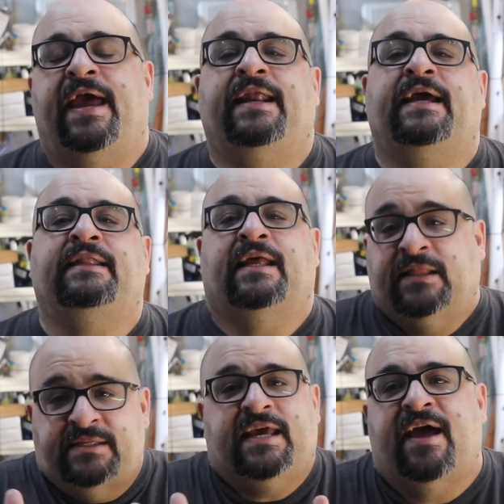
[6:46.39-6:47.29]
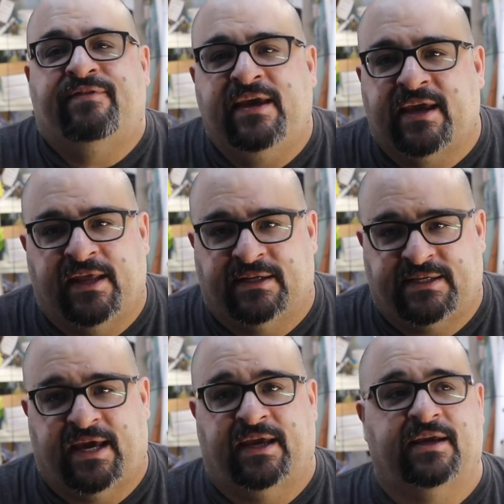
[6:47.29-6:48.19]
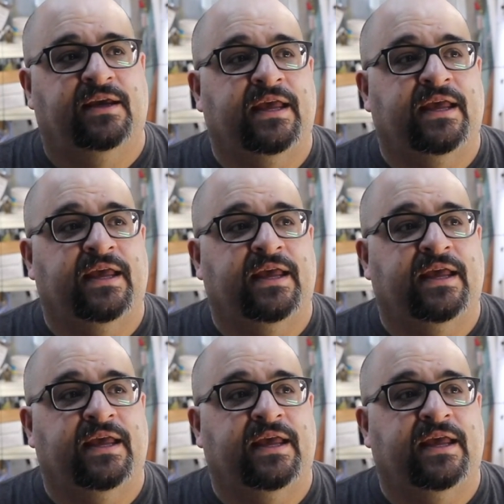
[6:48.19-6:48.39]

and I like let's say I have it in a tank